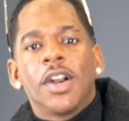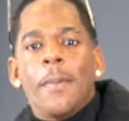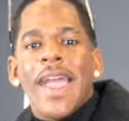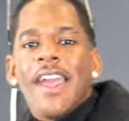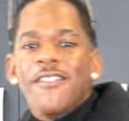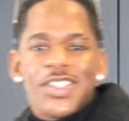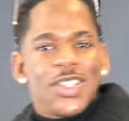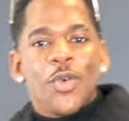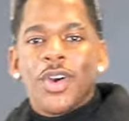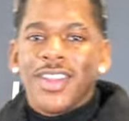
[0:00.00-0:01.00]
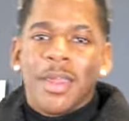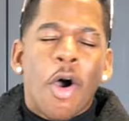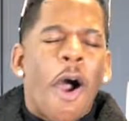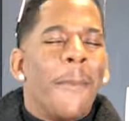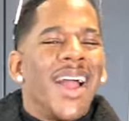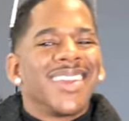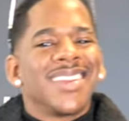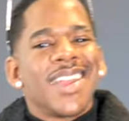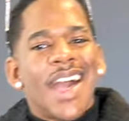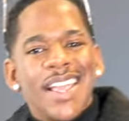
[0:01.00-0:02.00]
Big up every single one of them. All my
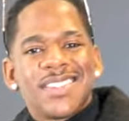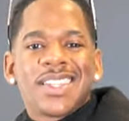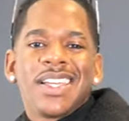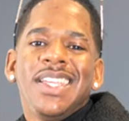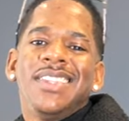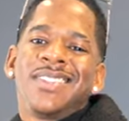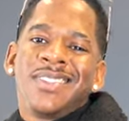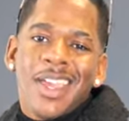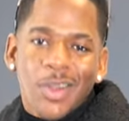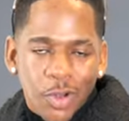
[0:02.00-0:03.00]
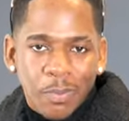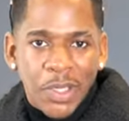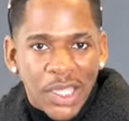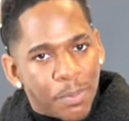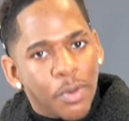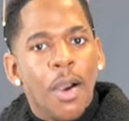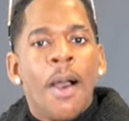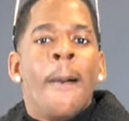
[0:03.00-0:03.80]
nice, clean, set, good people.